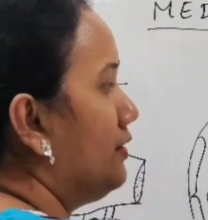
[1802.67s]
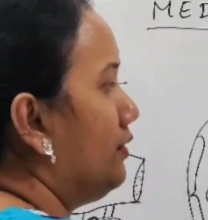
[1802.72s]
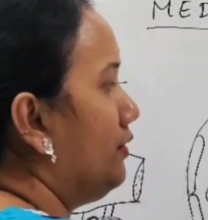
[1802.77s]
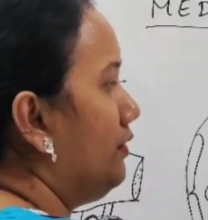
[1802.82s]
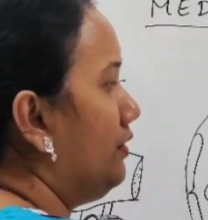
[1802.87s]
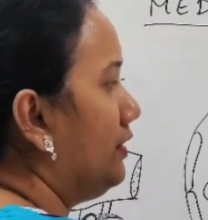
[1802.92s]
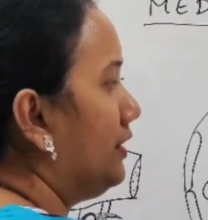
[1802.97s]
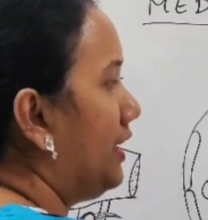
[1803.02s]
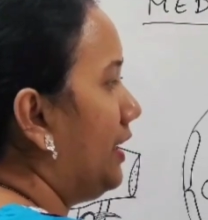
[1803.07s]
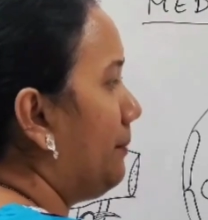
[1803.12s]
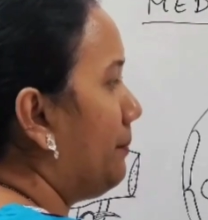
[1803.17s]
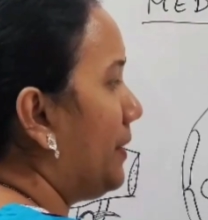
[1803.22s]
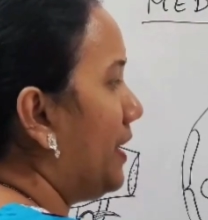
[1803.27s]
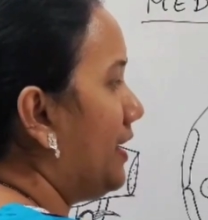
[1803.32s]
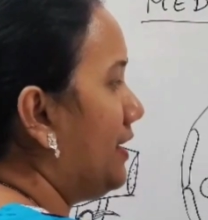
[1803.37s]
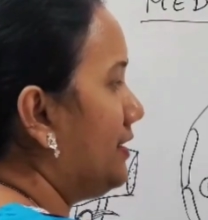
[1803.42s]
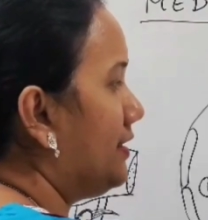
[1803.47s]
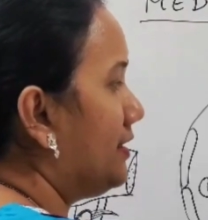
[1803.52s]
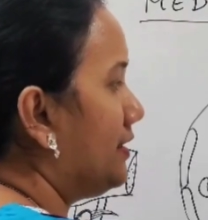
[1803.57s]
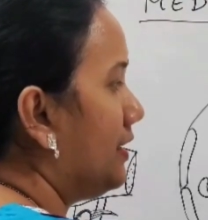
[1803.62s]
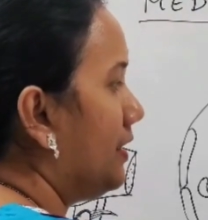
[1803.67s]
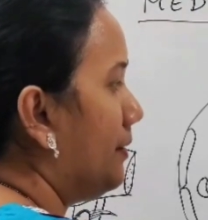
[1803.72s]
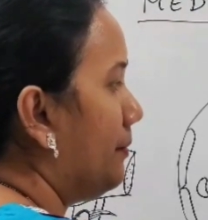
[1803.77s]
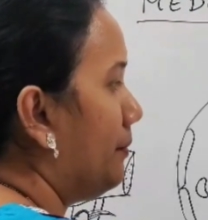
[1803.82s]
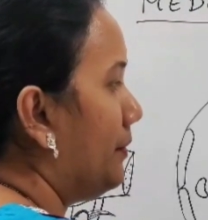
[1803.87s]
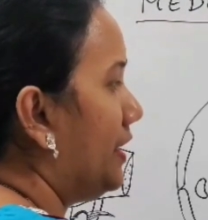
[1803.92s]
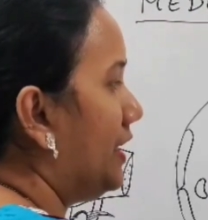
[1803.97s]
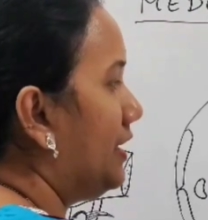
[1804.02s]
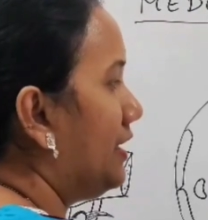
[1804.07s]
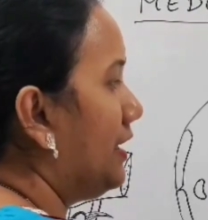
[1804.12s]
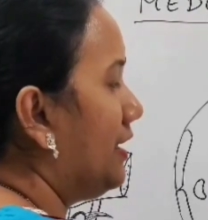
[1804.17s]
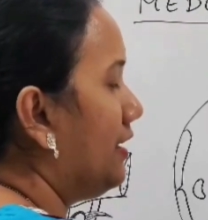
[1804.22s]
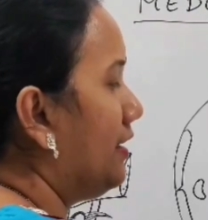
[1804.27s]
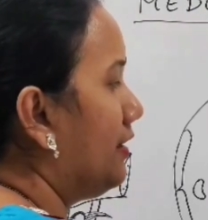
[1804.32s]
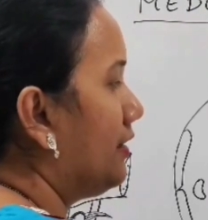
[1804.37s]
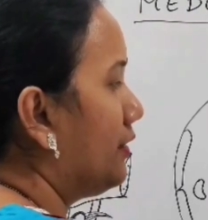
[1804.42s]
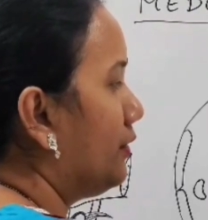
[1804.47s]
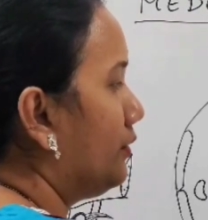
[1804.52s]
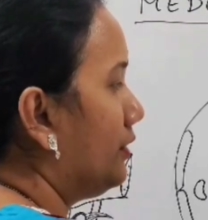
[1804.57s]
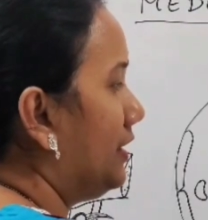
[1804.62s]
So they pass medial
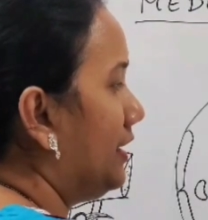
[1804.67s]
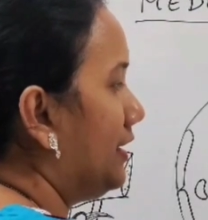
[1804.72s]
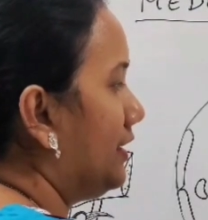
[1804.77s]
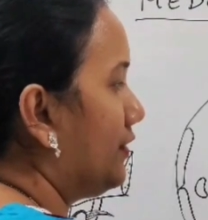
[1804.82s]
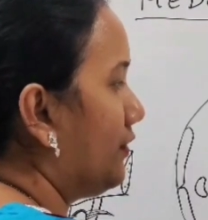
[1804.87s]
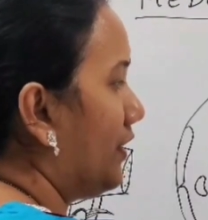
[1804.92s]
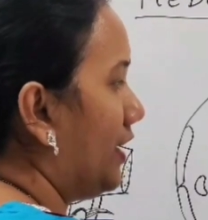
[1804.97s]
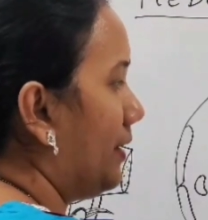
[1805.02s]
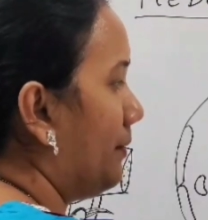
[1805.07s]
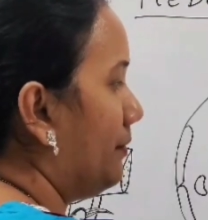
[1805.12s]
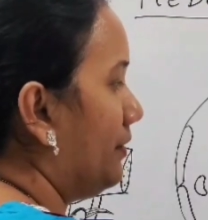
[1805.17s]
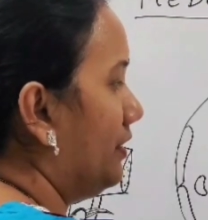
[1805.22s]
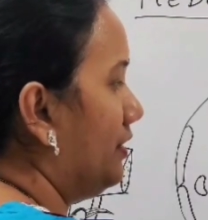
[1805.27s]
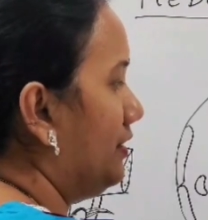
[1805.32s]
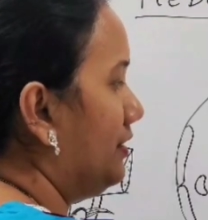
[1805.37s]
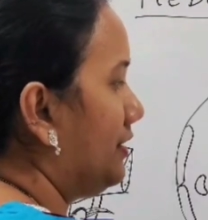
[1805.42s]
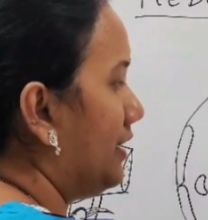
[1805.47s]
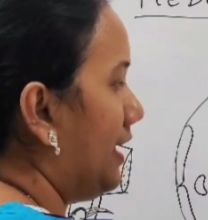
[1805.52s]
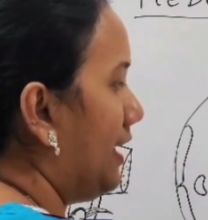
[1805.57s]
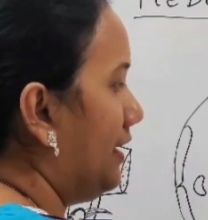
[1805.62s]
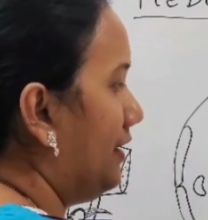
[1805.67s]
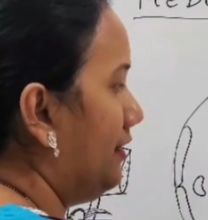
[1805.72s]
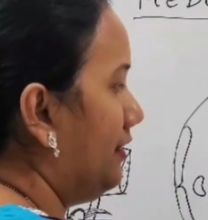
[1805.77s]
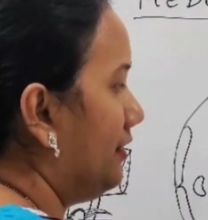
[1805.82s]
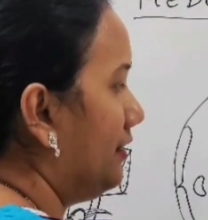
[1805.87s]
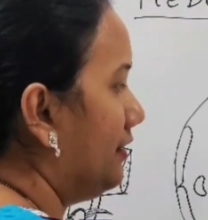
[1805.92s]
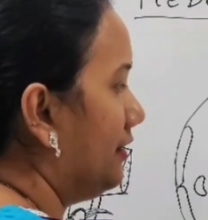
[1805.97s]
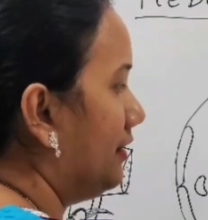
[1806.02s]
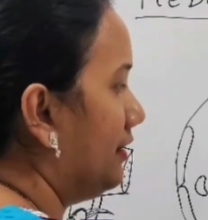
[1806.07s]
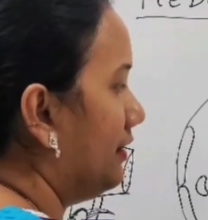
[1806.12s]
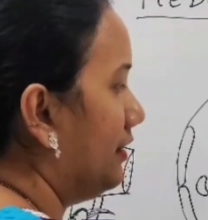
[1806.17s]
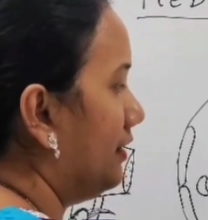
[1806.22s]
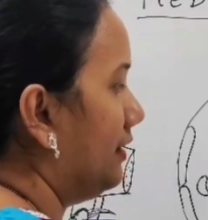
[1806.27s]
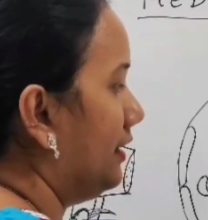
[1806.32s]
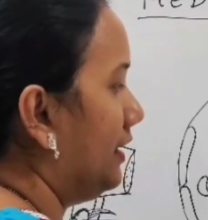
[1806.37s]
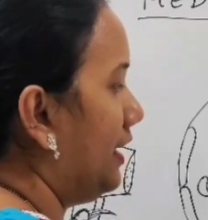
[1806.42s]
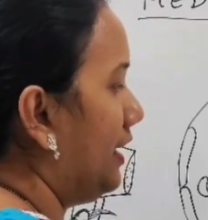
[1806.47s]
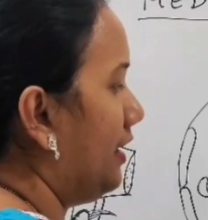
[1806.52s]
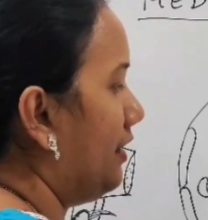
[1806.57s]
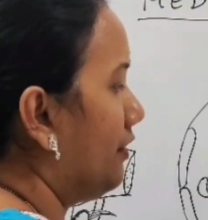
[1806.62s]
to these fibers and
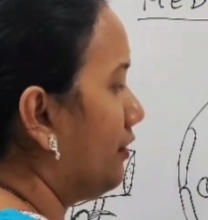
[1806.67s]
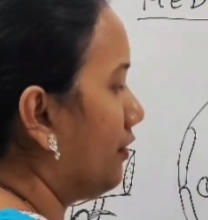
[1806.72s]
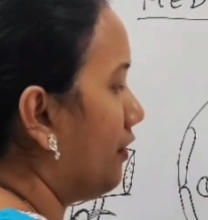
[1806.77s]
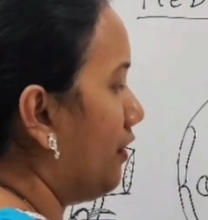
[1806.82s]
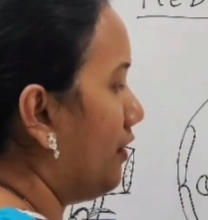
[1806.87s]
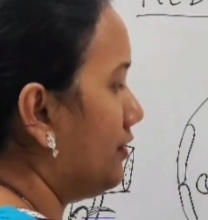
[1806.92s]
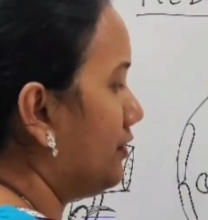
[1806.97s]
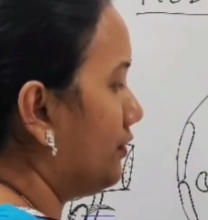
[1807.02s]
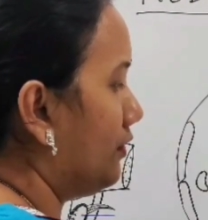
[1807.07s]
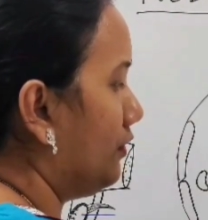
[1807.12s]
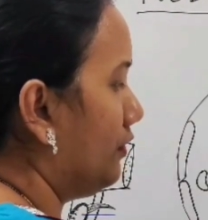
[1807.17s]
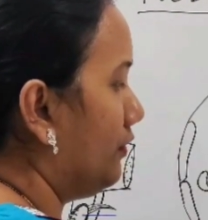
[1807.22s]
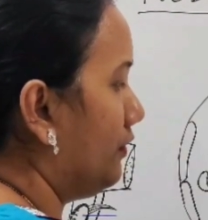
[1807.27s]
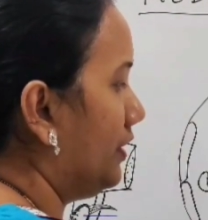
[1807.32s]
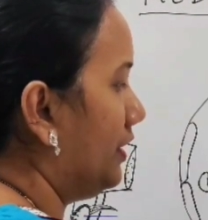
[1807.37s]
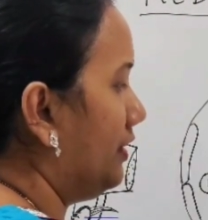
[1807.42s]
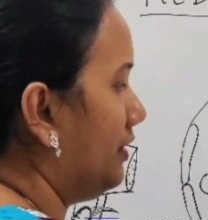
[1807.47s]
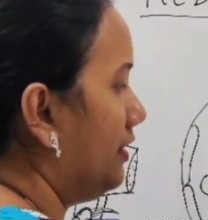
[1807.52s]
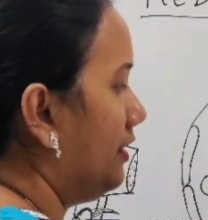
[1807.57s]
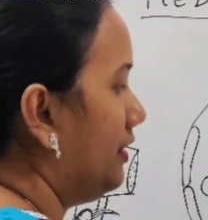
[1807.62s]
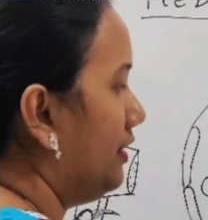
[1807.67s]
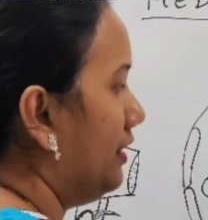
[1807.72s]
they cross over